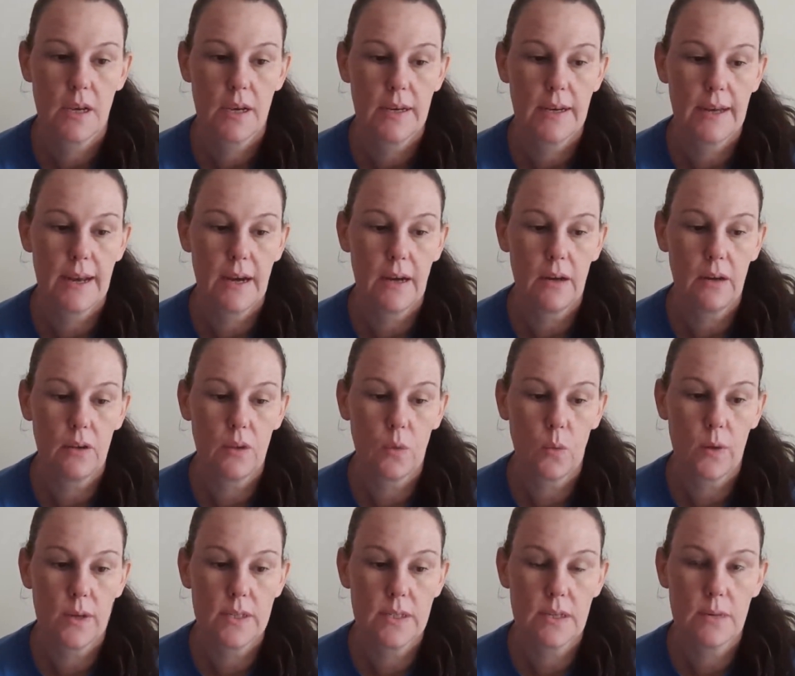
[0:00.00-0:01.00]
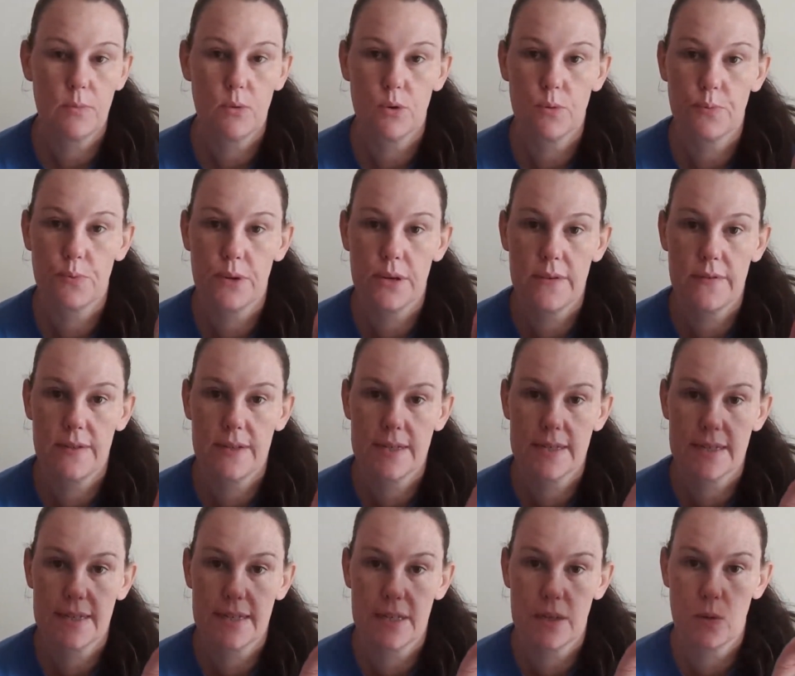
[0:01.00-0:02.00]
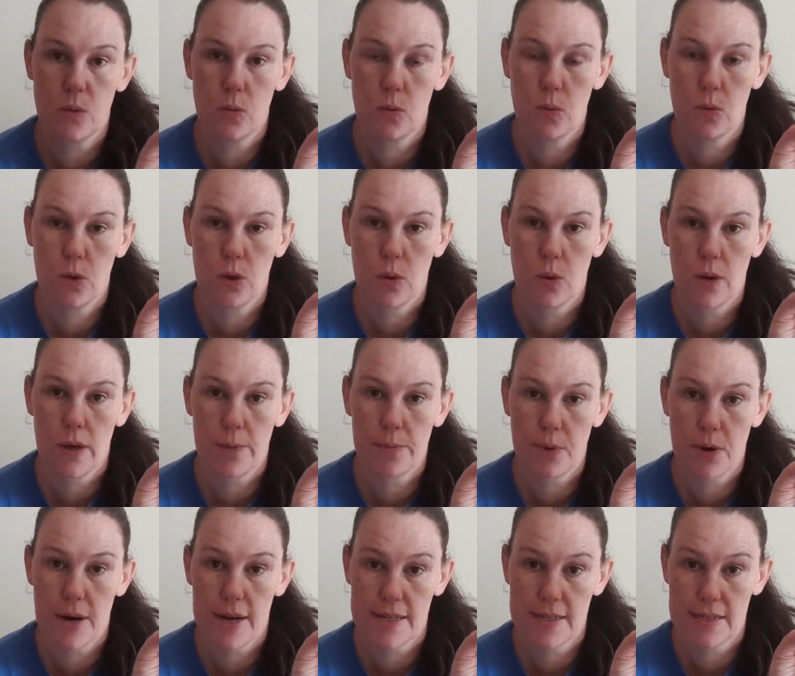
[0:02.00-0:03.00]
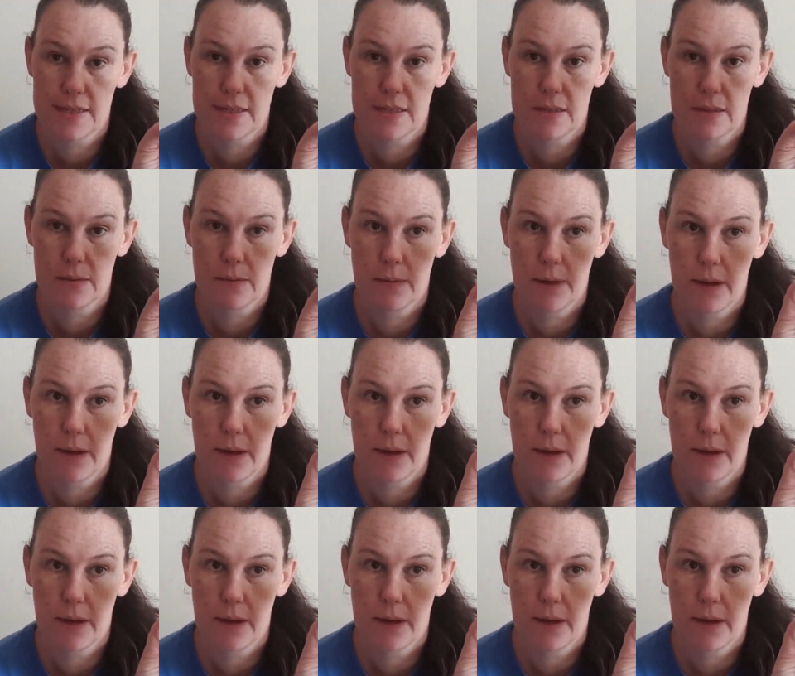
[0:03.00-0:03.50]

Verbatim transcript: Now the ones I bought previously were quite pricey.